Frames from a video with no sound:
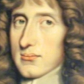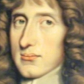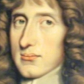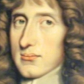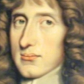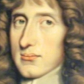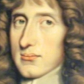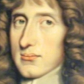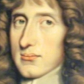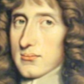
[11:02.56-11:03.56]

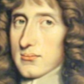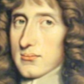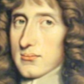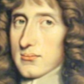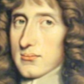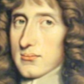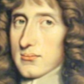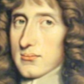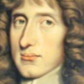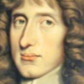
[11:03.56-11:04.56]

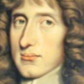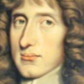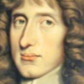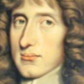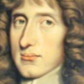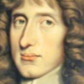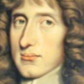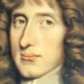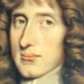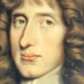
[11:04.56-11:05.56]

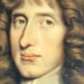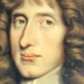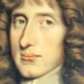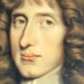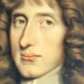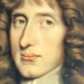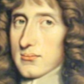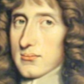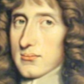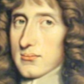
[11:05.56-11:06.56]

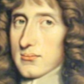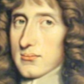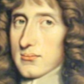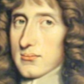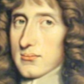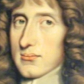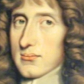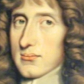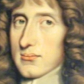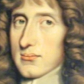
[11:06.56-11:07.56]

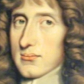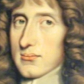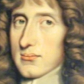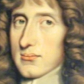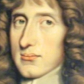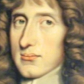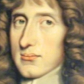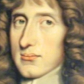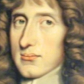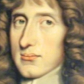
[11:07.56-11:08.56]

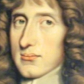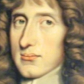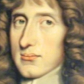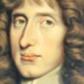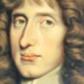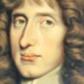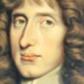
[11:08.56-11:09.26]
(no lip movement)